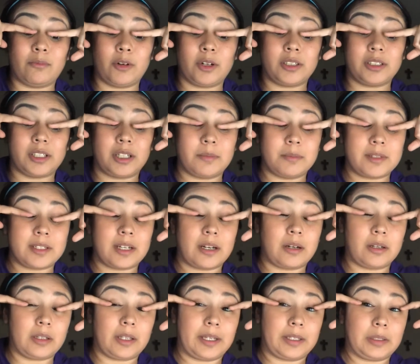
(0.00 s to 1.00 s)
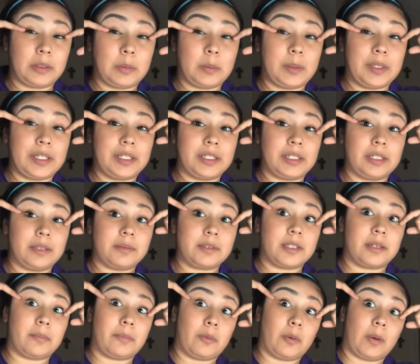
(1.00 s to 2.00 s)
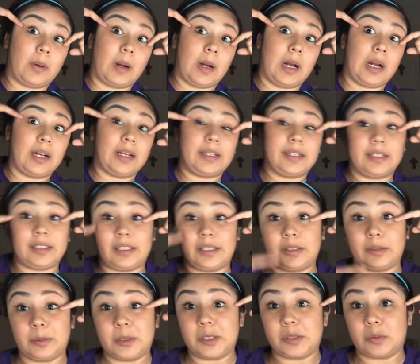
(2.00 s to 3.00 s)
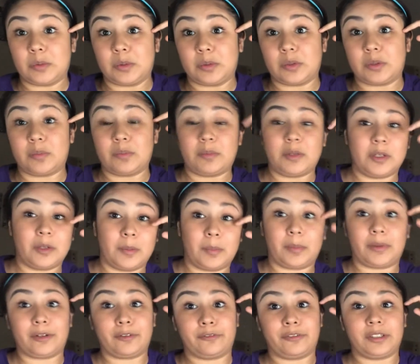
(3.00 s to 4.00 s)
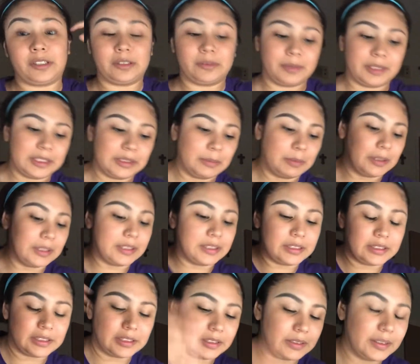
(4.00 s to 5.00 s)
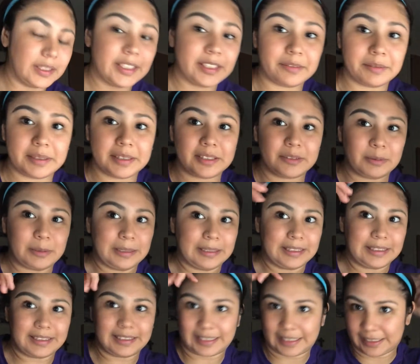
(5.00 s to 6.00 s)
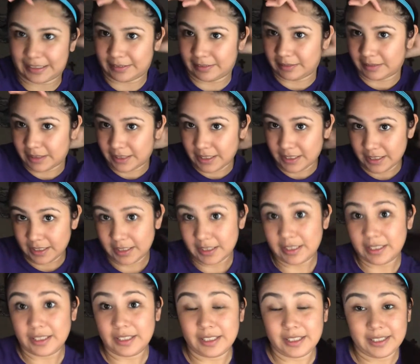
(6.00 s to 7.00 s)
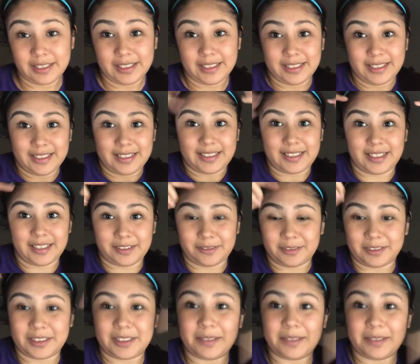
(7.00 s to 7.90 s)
one comes out, like the wing comes out more high and the other one's roast, you know, perfect the way you want it. So anyways, we're gonna see how the other one